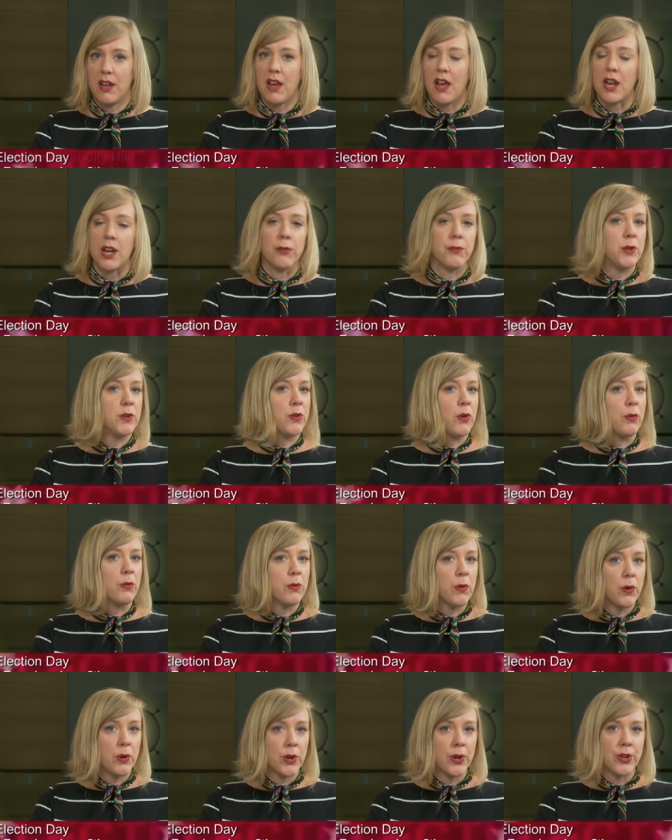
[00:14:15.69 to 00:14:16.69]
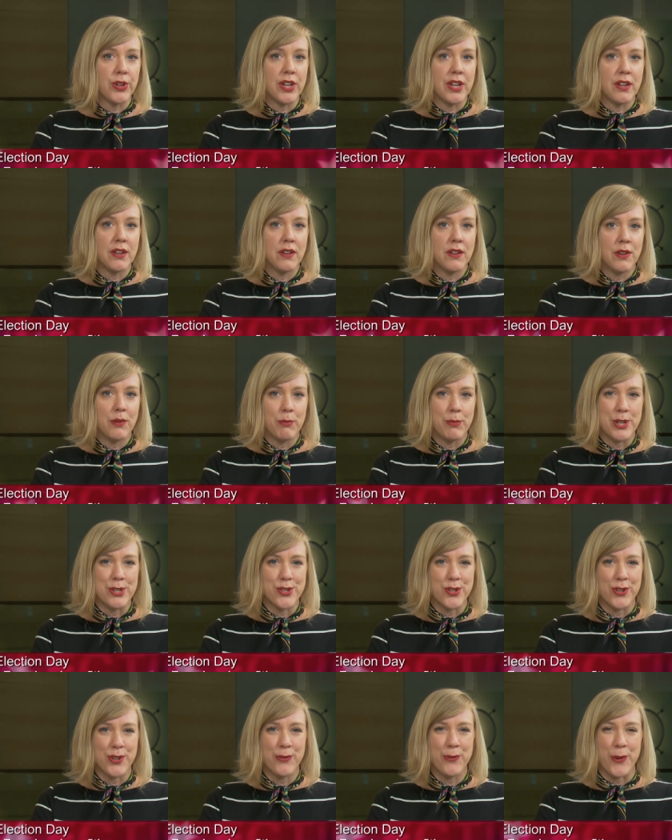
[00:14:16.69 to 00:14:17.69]
And if you don't vote early, be
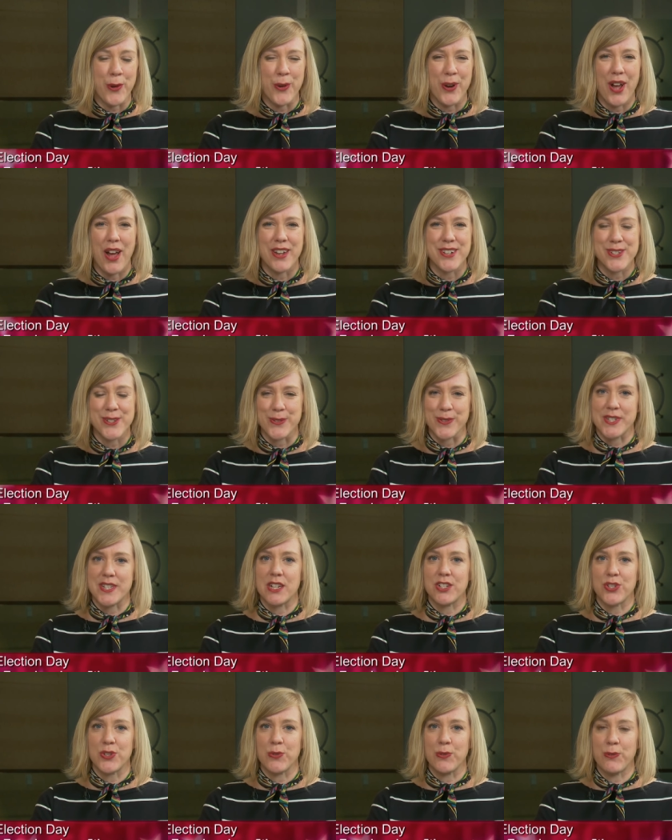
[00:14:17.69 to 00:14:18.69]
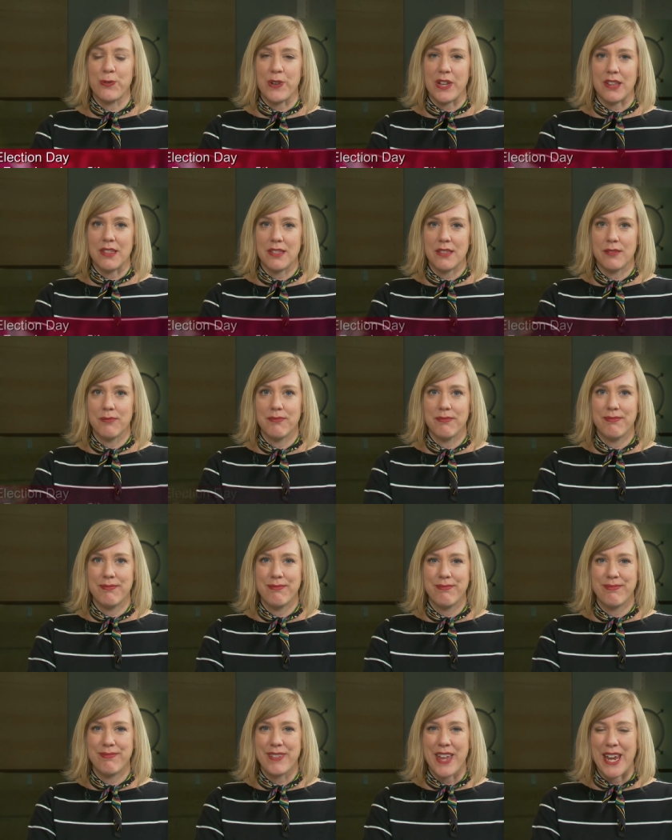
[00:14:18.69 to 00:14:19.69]
sure to vote on Tuesday, June 5th.
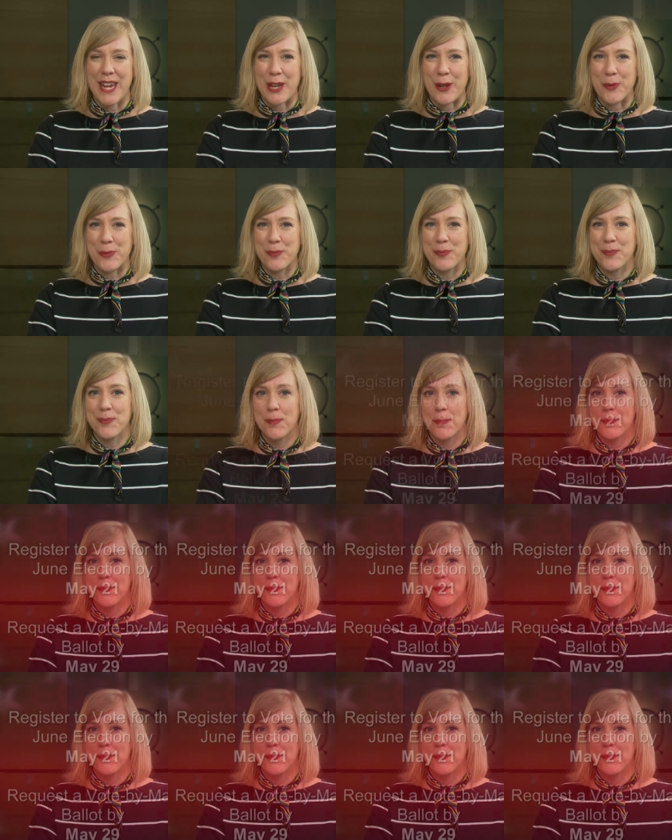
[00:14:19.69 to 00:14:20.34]
Thank you.